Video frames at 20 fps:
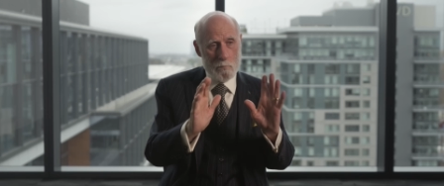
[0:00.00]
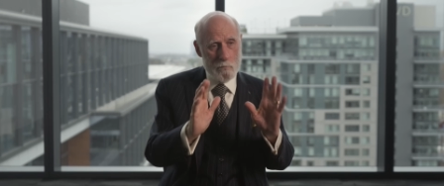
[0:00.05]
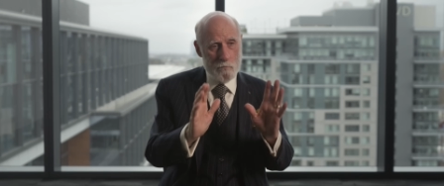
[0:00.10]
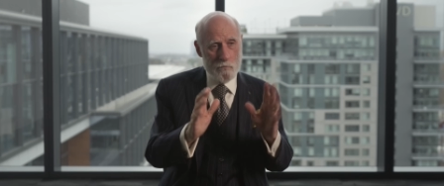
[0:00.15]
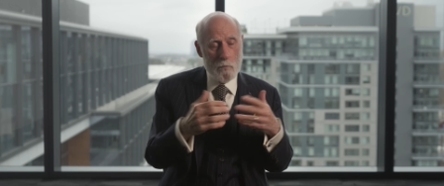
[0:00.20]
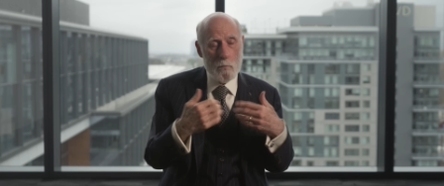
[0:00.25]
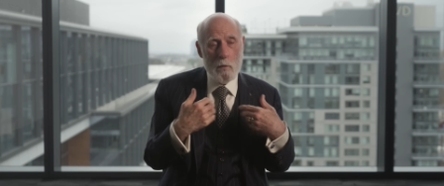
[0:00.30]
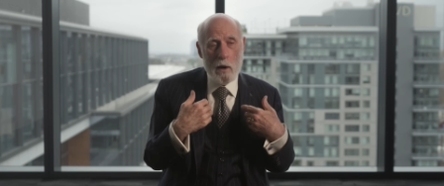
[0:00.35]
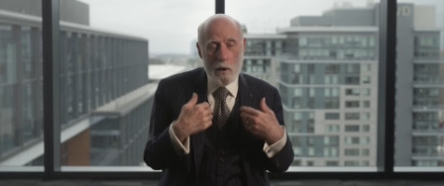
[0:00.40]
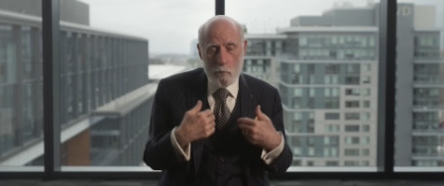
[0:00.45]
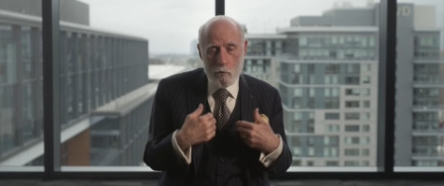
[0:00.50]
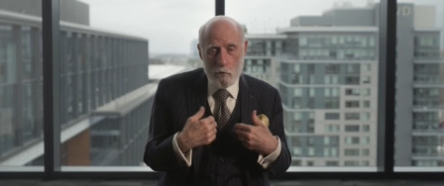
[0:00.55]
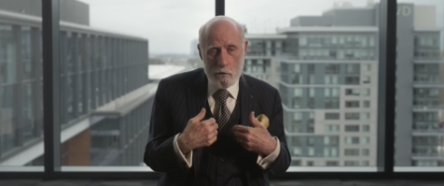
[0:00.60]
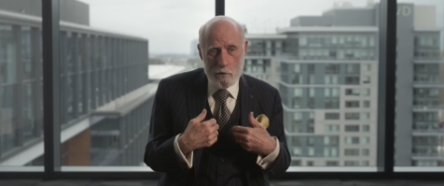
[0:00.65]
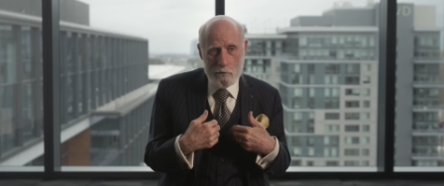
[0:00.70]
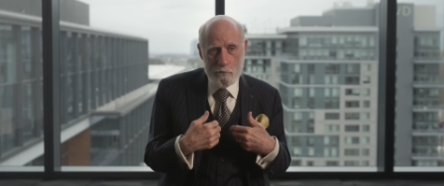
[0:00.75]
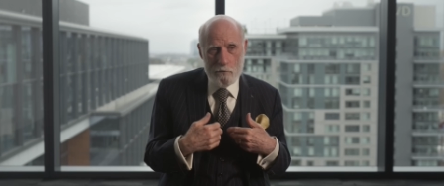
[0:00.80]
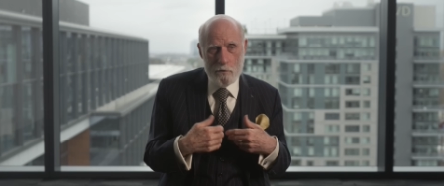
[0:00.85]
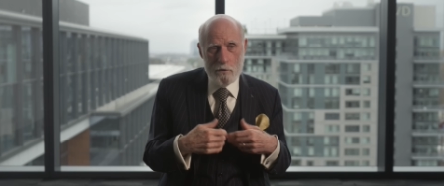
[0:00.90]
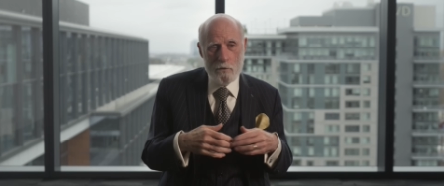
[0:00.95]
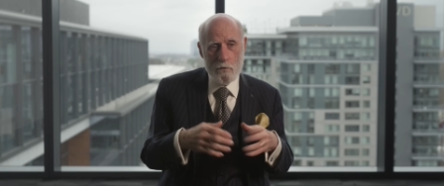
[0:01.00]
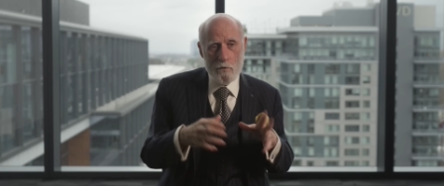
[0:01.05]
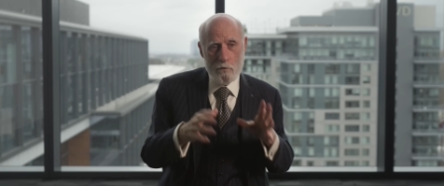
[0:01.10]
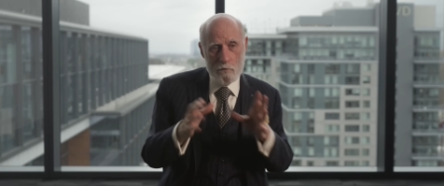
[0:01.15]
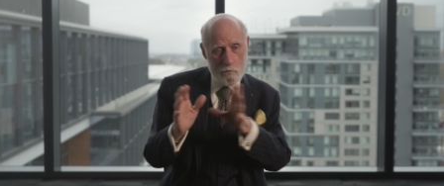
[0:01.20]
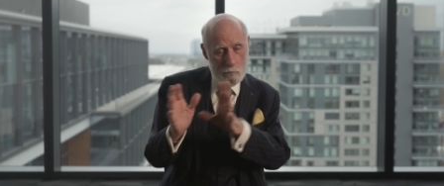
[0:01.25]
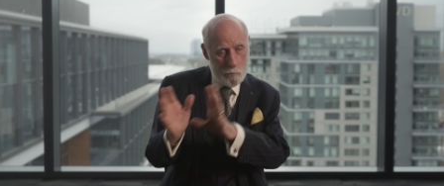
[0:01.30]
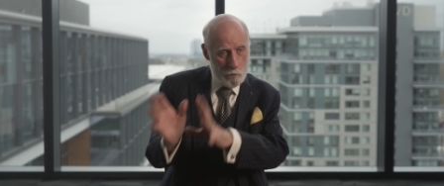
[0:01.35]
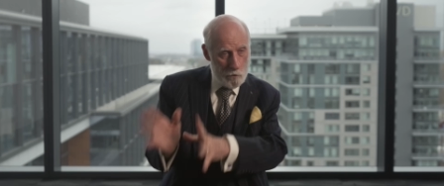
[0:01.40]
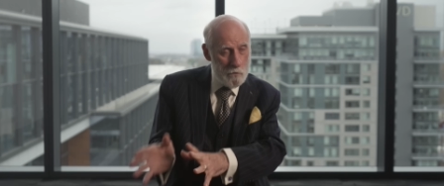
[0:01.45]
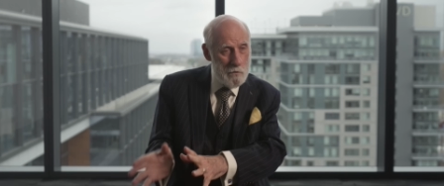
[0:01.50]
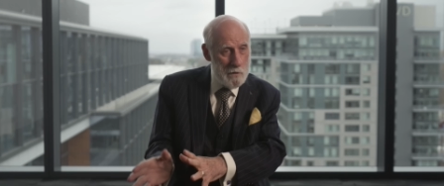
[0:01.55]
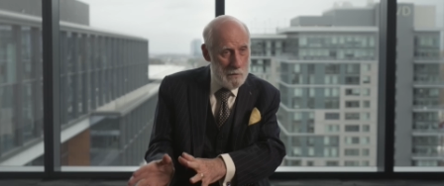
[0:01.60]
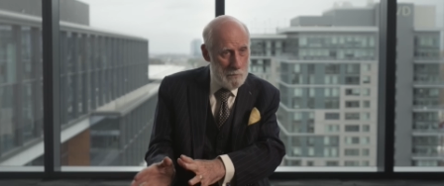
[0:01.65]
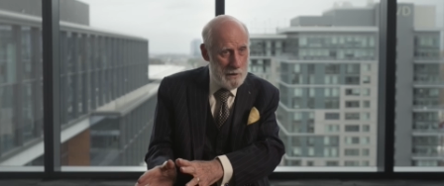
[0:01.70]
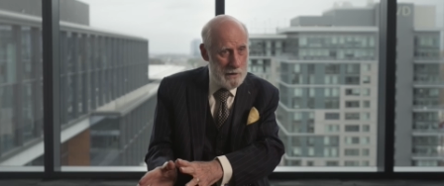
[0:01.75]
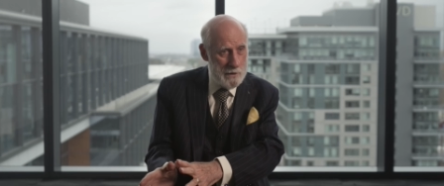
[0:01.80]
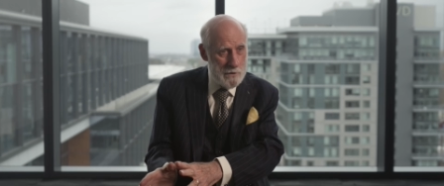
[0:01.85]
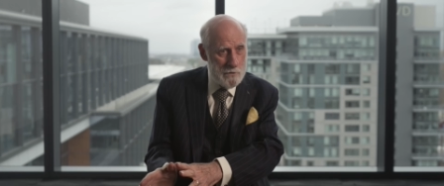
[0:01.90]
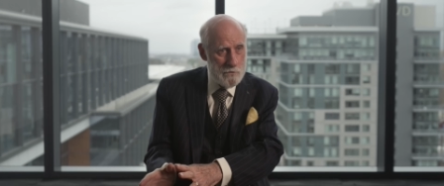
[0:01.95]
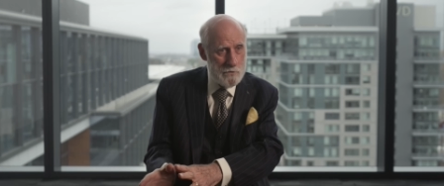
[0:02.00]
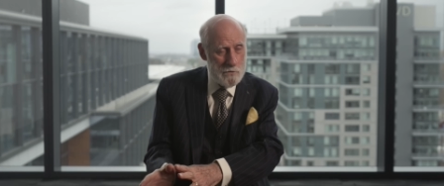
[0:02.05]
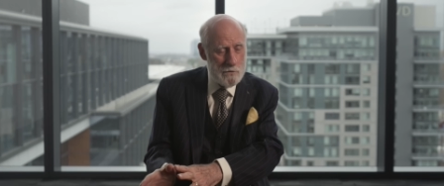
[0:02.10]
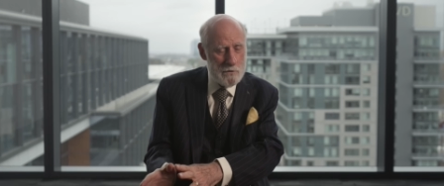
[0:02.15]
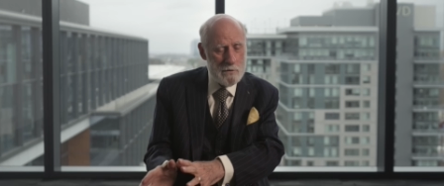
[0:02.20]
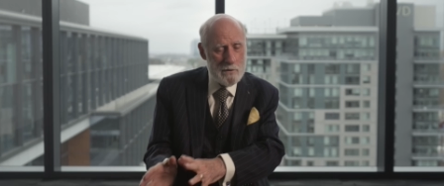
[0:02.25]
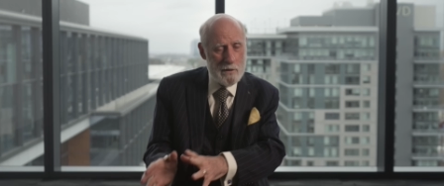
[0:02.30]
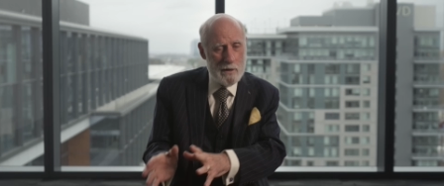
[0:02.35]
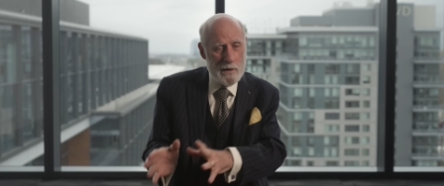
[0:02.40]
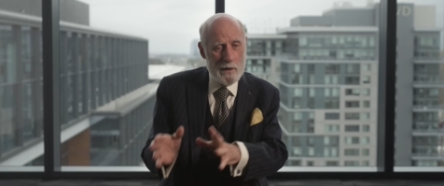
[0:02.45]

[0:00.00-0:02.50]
from my point of view as a program manager,